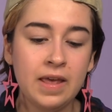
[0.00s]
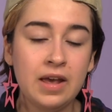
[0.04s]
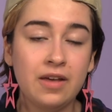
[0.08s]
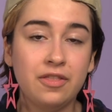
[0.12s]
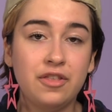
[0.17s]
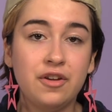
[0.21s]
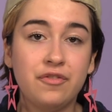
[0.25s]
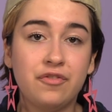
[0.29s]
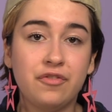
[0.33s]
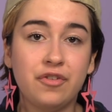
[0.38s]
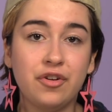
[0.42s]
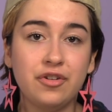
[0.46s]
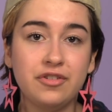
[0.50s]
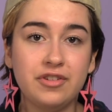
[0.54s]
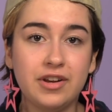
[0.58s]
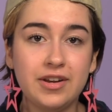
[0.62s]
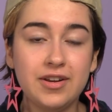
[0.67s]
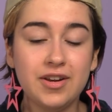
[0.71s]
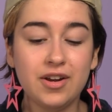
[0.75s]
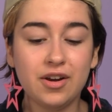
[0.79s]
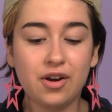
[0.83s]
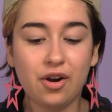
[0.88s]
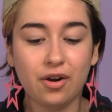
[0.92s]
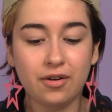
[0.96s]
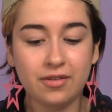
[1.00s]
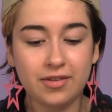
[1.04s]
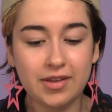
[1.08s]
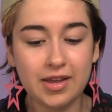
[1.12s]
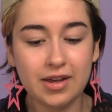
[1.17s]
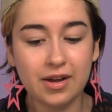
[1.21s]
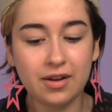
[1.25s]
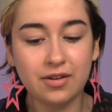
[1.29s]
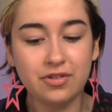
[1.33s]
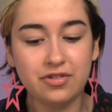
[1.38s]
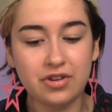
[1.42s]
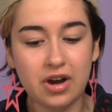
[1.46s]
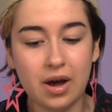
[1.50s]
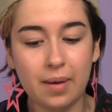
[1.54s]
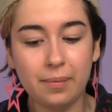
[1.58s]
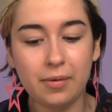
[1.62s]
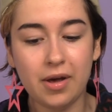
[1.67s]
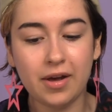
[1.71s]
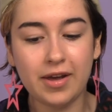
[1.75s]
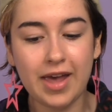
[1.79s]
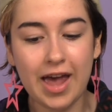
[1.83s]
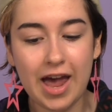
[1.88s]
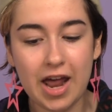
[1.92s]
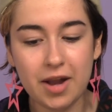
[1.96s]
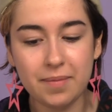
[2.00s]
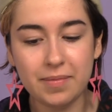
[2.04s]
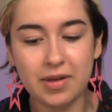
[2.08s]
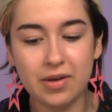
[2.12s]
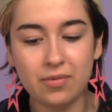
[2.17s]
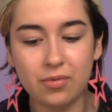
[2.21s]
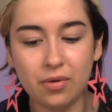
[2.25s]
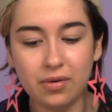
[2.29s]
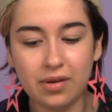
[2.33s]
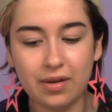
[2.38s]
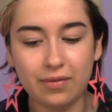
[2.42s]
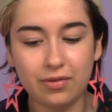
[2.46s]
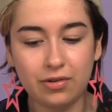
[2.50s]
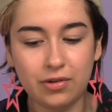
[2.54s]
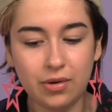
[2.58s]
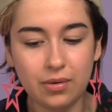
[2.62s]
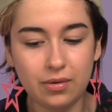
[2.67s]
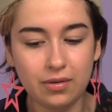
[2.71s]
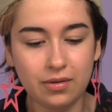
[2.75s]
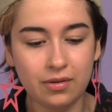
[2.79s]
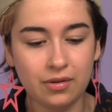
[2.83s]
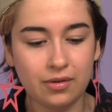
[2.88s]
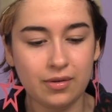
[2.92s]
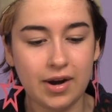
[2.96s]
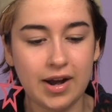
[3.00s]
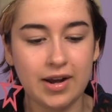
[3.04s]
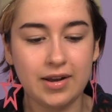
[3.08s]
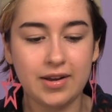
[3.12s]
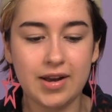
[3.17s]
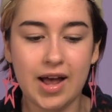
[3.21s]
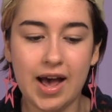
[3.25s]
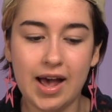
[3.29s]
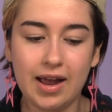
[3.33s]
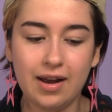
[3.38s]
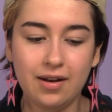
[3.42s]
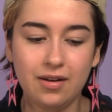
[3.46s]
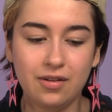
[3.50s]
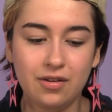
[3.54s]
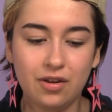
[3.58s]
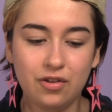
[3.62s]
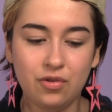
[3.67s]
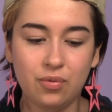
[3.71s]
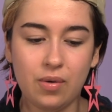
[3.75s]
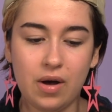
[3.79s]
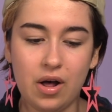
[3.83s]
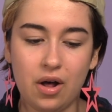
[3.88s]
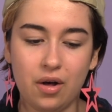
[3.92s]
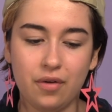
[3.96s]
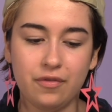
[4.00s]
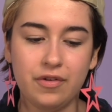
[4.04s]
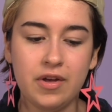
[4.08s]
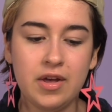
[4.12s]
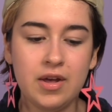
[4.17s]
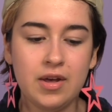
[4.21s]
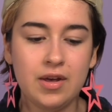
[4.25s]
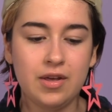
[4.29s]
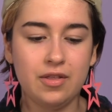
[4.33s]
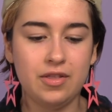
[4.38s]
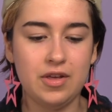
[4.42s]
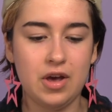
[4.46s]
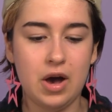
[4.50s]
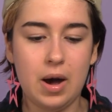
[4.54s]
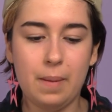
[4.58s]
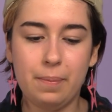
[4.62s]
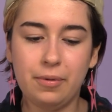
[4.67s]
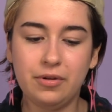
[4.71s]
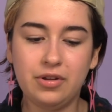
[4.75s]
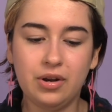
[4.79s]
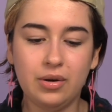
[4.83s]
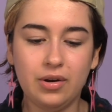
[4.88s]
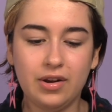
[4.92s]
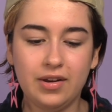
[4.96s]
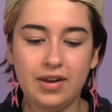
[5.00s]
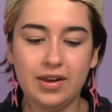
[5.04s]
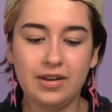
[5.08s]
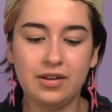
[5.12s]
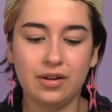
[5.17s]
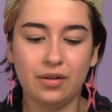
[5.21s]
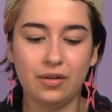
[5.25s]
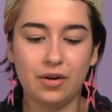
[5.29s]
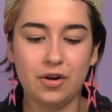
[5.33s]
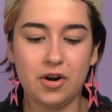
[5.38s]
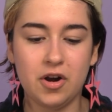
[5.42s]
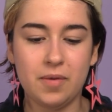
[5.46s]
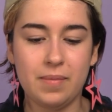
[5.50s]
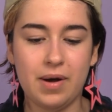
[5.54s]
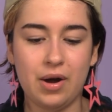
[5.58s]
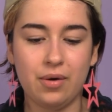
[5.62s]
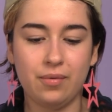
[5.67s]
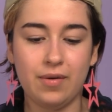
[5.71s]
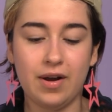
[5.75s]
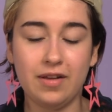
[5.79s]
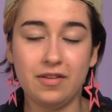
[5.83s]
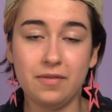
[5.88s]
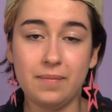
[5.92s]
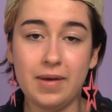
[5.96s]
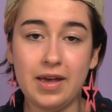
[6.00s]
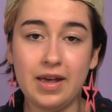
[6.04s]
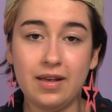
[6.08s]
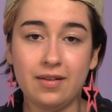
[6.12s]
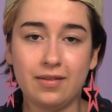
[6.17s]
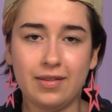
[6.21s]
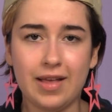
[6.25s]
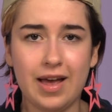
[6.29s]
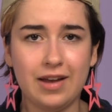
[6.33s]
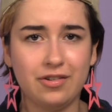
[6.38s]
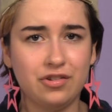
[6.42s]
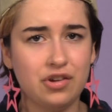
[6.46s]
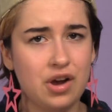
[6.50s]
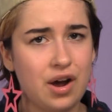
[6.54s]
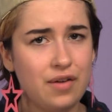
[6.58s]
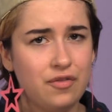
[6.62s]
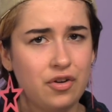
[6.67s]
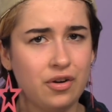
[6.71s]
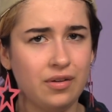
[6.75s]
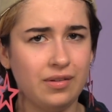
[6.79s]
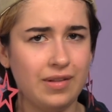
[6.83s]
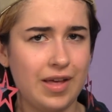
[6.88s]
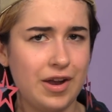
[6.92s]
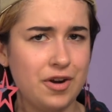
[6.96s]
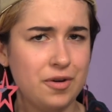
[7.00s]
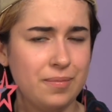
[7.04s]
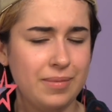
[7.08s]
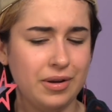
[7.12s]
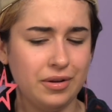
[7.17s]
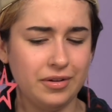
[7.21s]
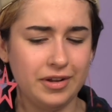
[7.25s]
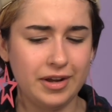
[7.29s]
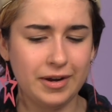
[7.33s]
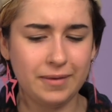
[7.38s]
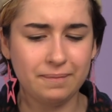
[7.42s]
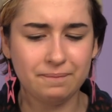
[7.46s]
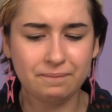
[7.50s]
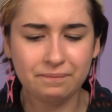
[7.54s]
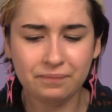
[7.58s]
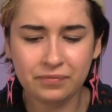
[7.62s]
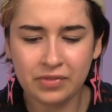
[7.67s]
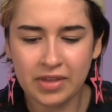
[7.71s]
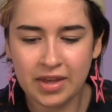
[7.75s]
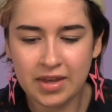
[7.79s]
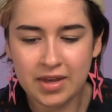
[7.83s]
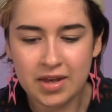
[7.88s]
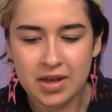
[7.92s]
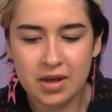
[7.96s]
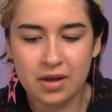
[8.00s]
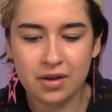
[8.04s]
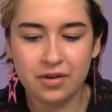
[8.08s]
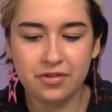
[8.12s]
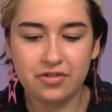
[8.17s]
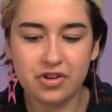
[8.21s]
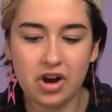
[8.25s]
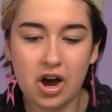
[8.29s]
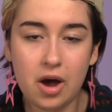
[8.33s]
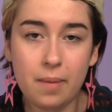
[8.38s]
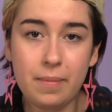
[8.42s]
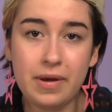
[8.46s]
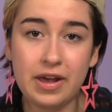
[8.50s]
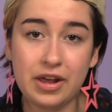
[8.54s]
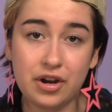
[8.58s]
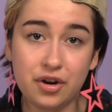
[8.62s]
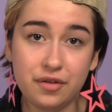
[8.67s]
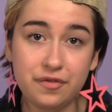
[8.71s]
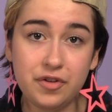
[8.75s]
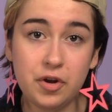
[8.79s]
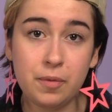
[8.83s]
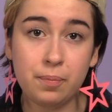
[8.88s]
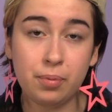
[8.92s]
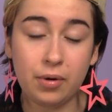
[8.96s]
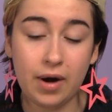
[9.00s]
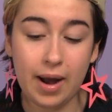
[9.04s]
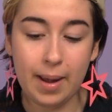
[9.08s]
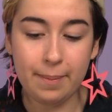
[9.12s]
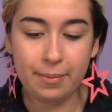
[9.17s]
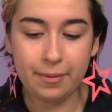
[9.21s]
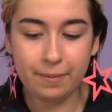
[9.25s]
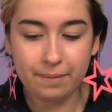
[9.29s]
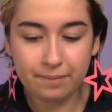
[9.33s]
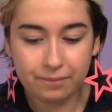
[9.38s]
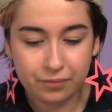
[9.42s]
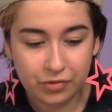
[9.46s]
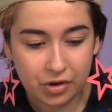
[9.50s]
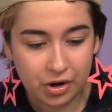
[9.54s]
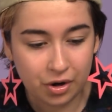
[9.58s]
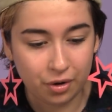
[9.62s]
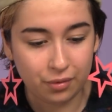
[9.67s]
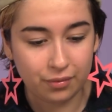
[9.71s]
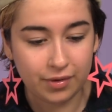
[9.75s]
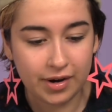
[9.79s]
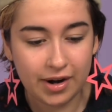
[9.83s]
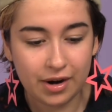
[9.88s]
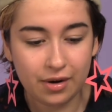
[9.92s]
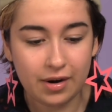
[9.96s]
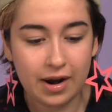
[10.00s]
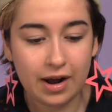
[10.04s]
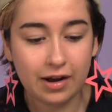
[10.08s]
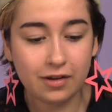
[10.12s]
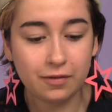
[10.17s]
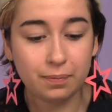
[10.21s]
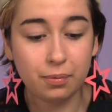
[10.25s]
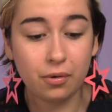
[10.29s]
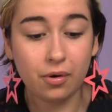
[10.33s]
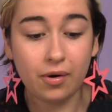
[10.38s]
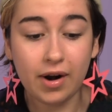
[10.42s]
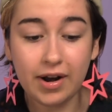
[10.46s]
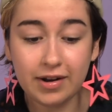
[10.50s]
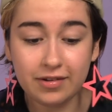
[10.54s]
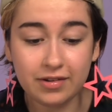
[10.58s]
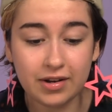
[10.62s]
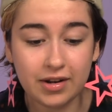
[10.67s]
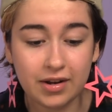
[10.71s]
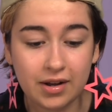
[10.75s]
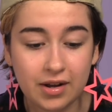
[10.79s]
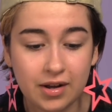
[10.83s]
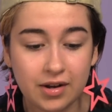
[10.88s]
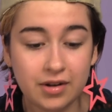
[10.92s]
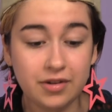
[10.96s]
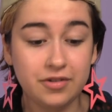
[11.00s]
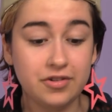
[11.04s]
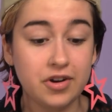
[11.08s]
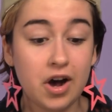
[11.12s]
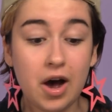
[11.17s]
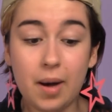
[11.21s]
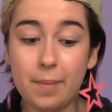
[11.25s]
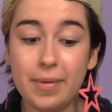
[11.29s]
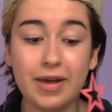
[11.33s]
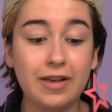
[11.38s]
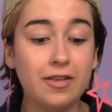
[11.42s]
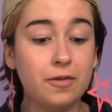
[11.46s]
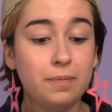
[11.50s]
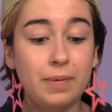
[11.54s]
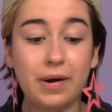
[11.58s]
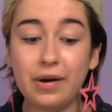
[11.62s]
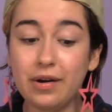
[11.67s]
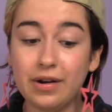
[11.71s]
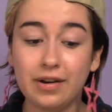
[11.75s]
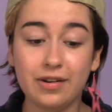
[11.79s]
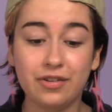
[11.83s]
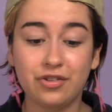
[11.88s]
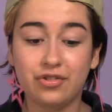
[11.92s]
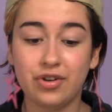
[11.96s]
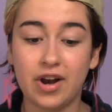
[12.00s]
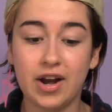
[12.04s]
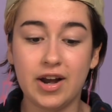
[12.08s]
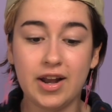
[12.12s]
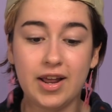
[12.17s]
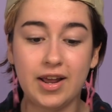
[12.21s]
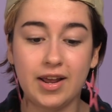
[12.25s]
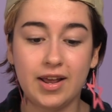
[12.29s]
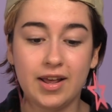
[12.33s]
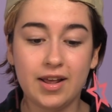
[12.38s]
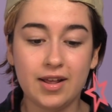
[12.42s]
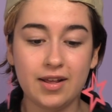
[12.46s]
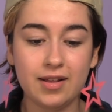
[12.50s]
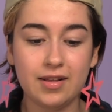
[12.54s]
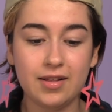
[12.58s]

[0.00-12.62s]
The Virginia Garcia Job Academy will give students grade nine to twelve the opportunity to learn about resume slash cover letter building, job interview prep, career exploration, job experience training,